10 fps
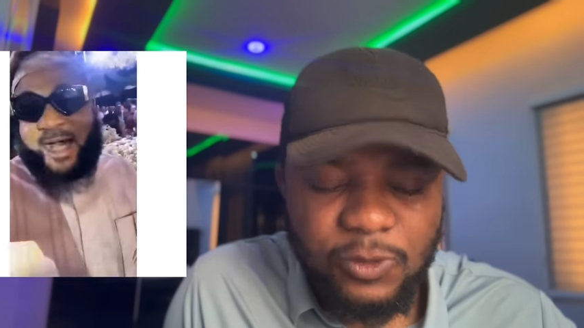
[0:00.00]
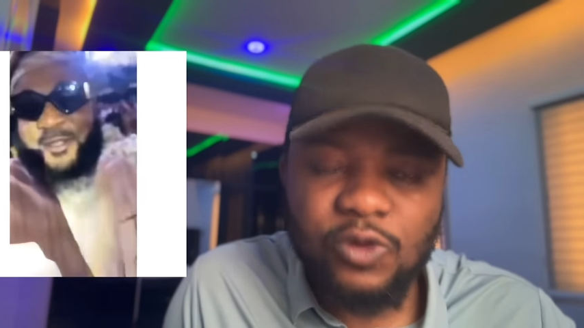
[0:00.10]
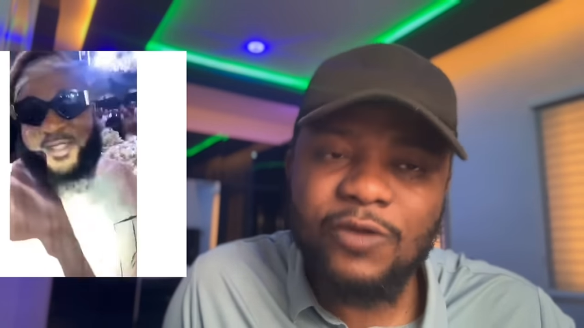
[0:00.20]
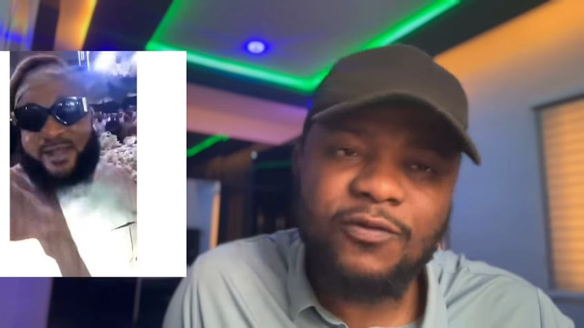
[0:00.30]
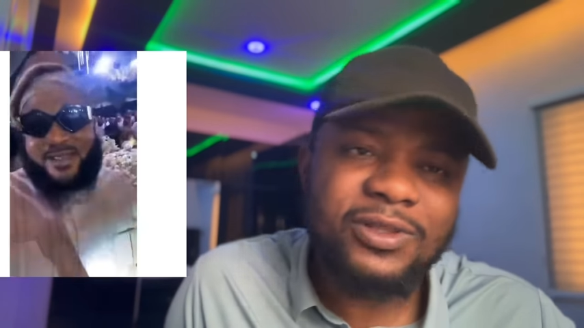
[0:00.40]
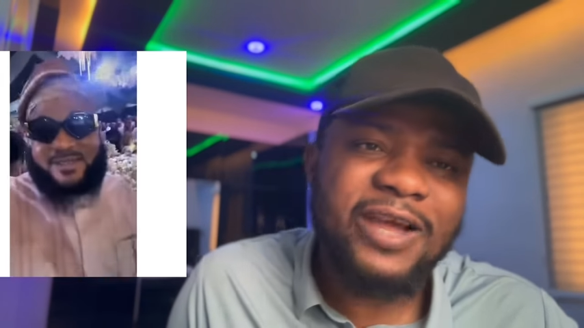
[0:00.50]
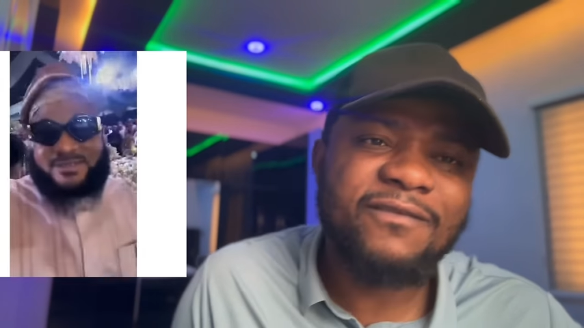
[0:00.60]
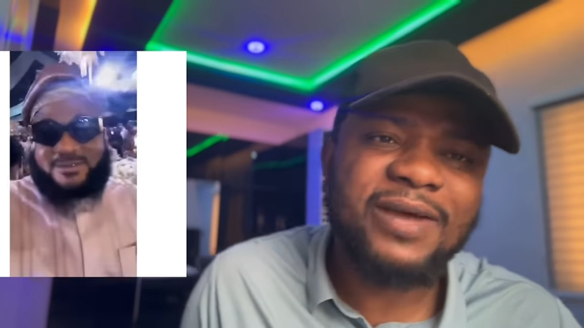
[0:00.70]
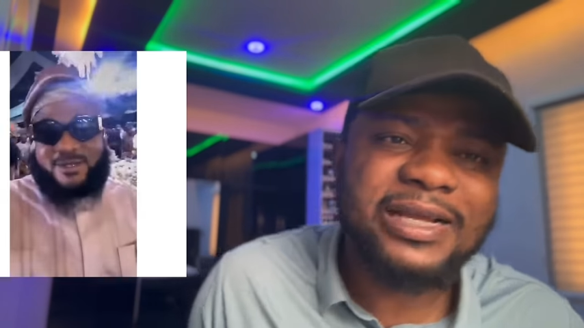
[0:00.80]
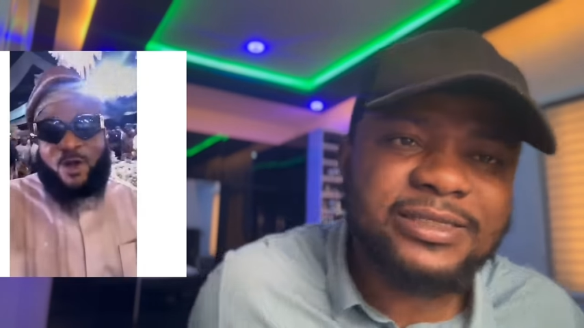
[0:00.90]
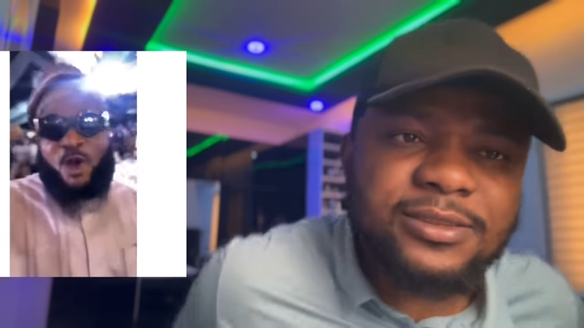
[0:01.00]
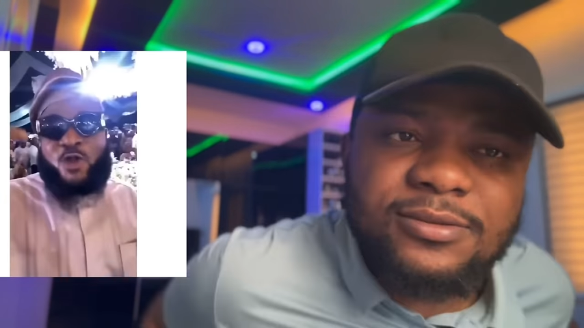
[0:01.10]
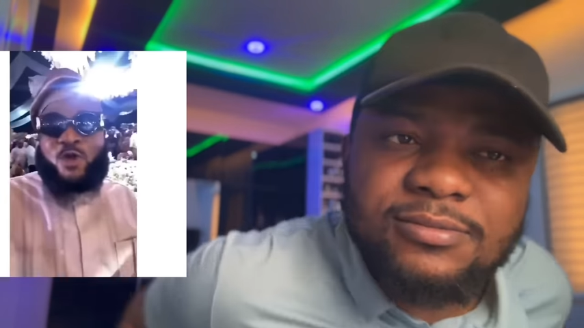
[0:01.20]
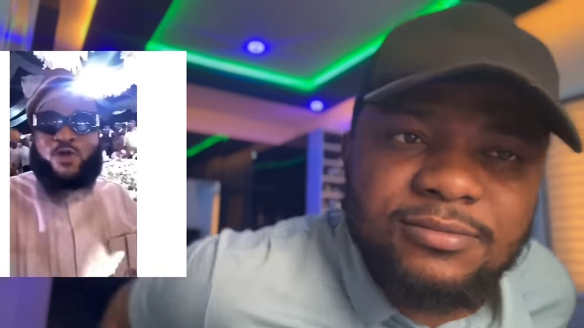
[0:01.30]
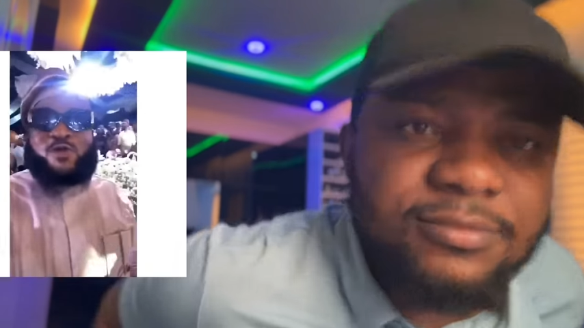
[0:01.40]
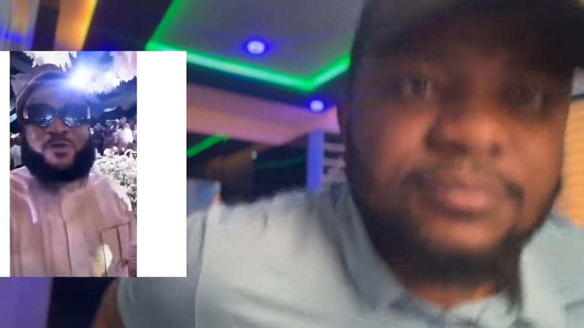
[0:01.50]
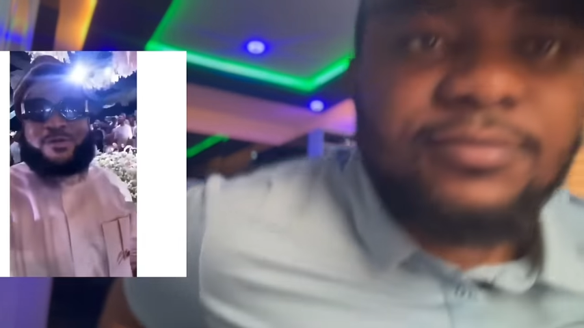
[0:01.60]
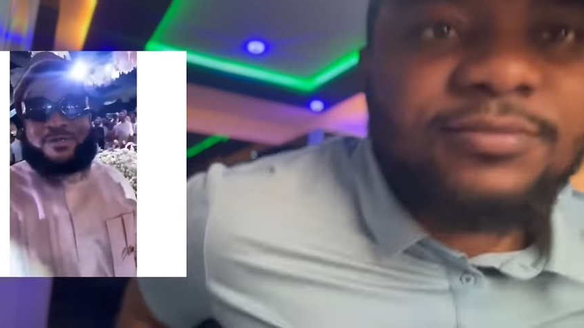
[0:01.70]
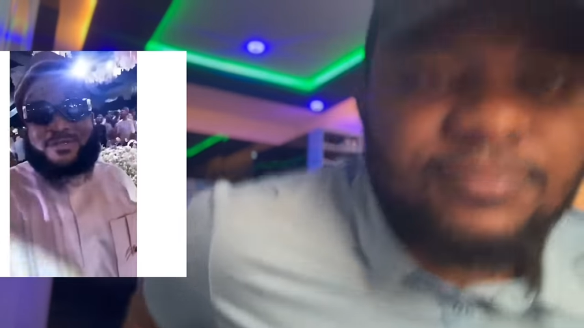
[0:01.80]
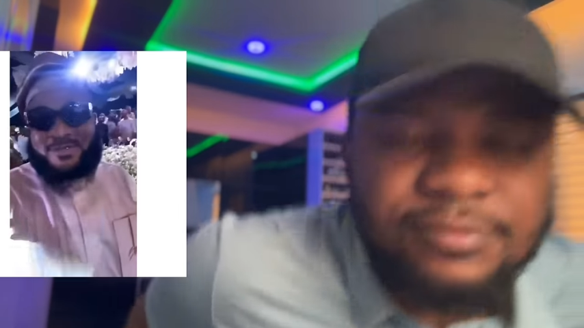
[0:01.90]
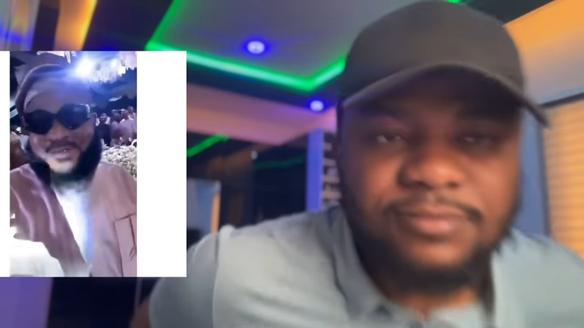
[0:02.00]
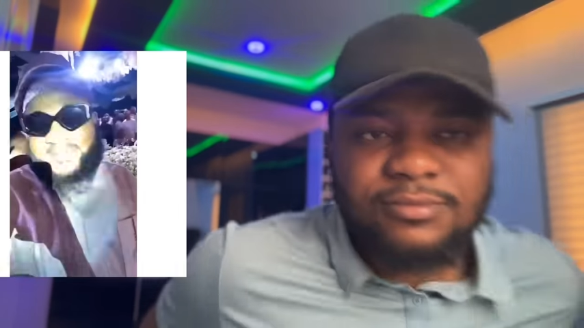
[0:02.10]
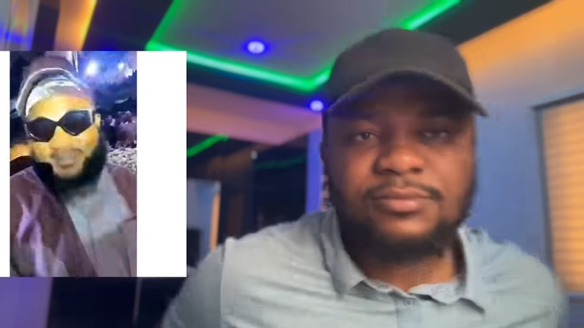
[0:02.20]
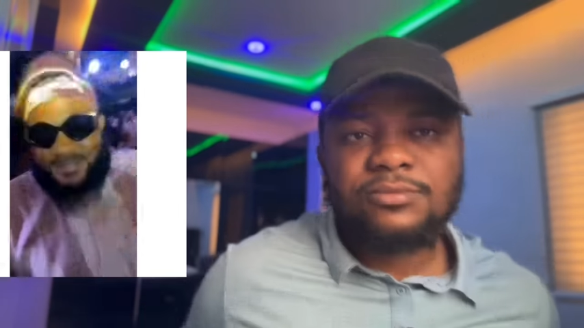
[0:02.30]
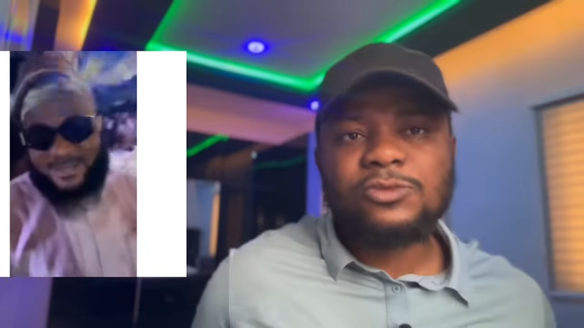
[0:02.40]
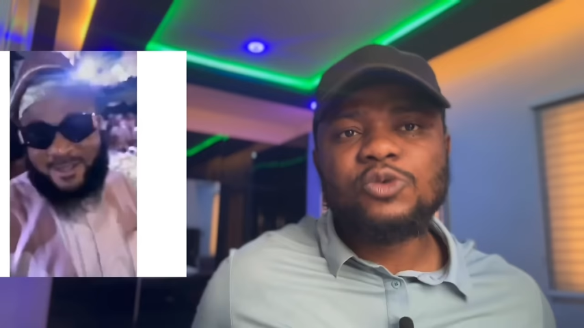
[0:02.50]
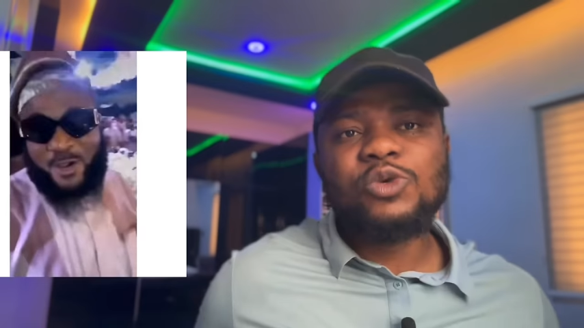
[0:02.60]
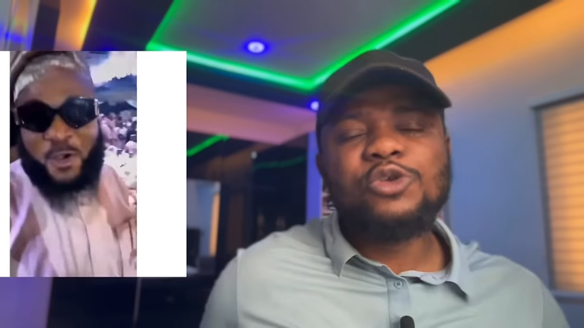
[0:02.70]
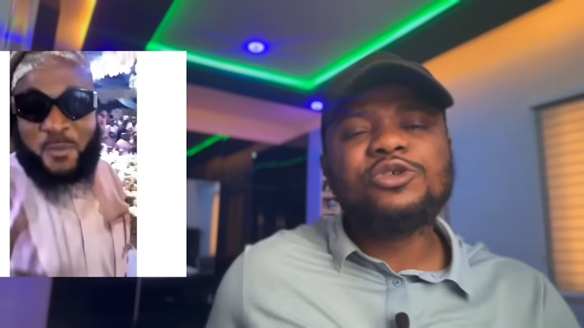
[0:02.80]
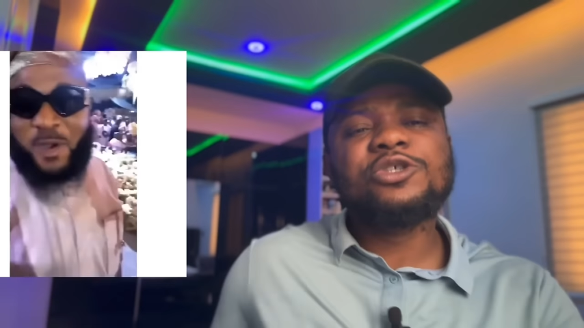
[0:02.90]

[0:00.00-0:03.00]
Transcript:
Speaker 1: Knowing for that fact, will you